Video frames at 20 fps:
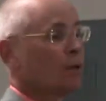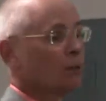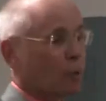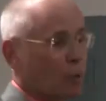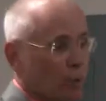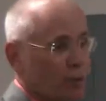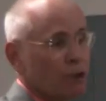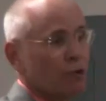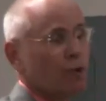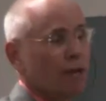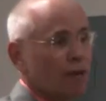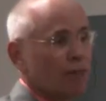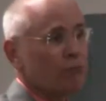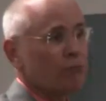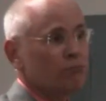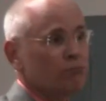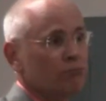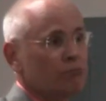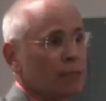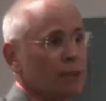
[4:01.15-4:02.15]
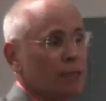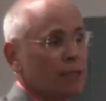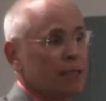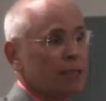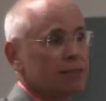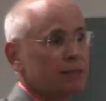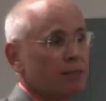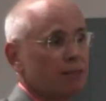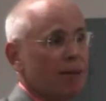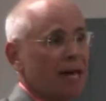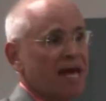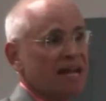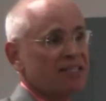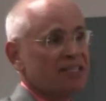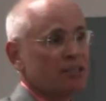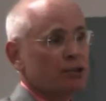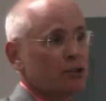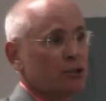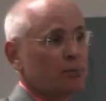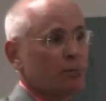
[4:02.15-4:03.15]
We do have, is it bad as
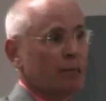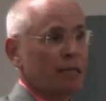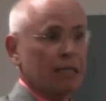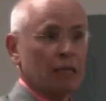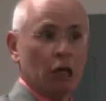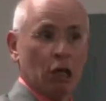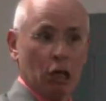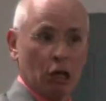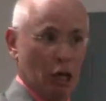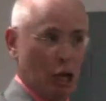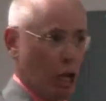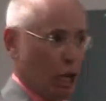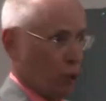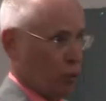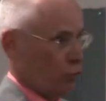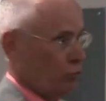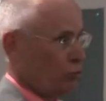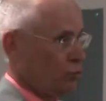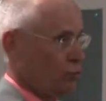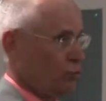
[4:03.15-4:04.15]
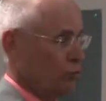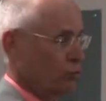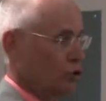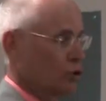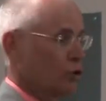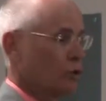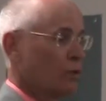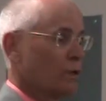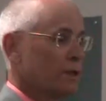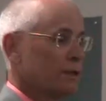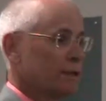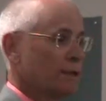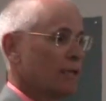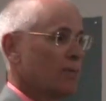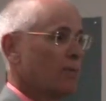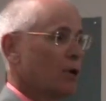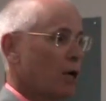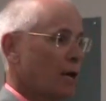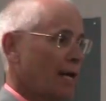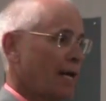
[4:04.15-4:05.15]
it could be? No. Do we
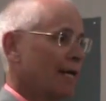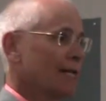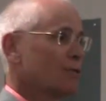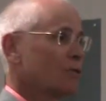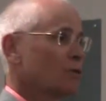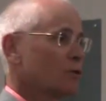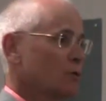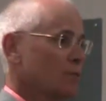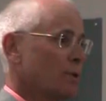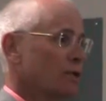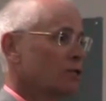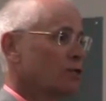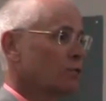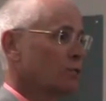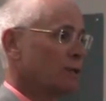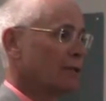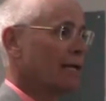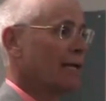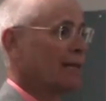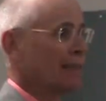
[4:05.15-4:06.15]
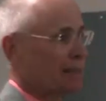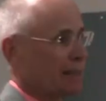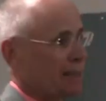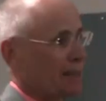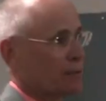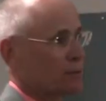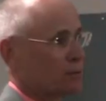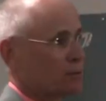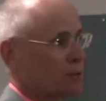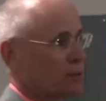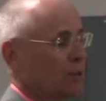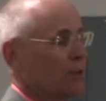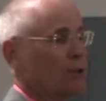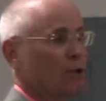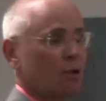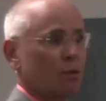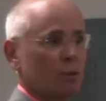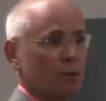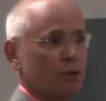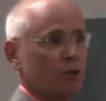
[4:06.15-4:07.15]
keep our hands on as much as we can? Yes.
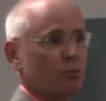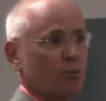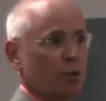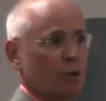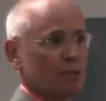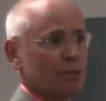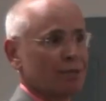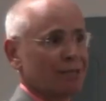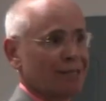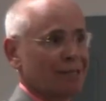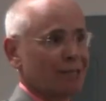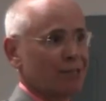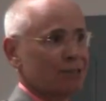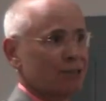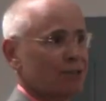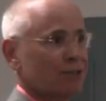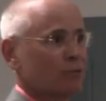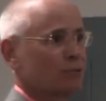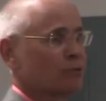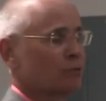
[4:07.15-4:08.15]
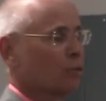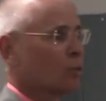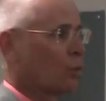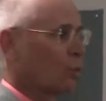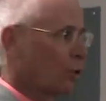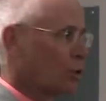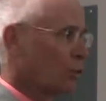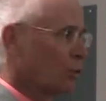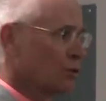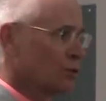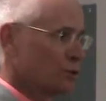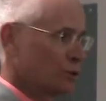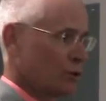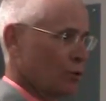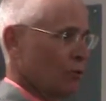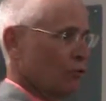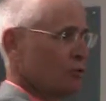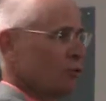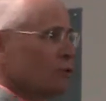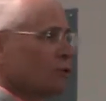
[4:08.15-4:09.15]
We do presentations, work with the
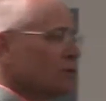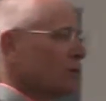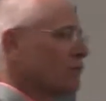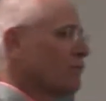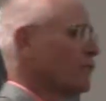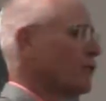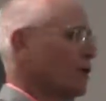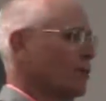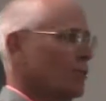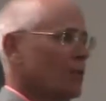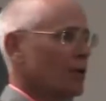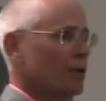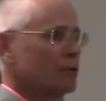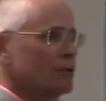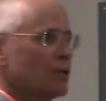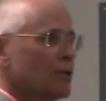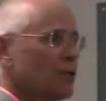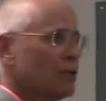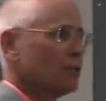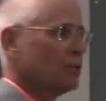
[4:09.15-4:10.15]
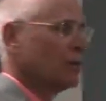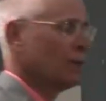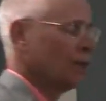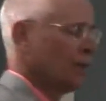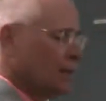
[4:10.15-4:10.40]
school system very much so.